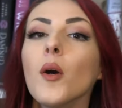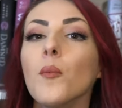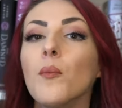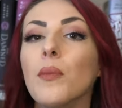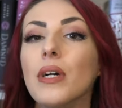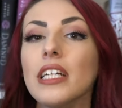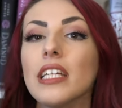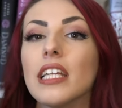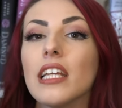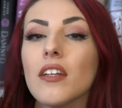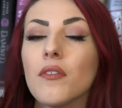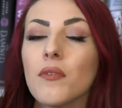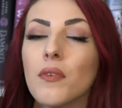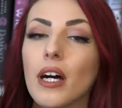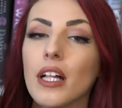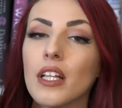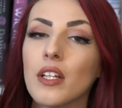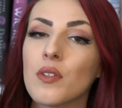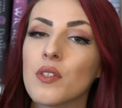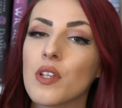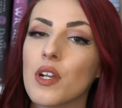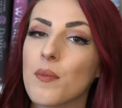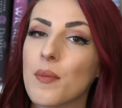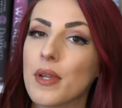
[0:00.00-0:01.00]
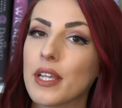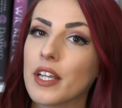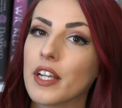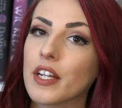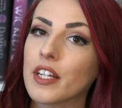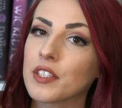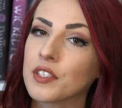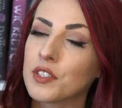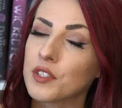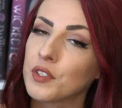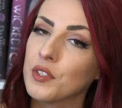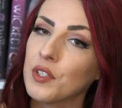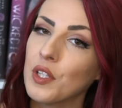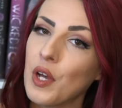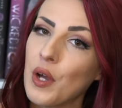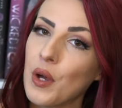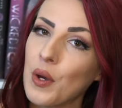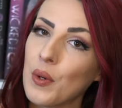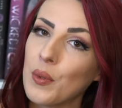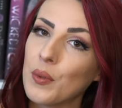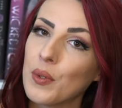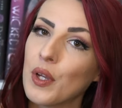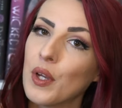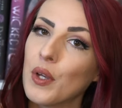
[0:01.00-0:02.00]
But it follows our main character
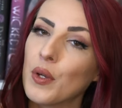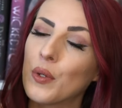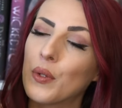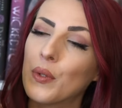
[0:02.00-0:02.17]
Lo,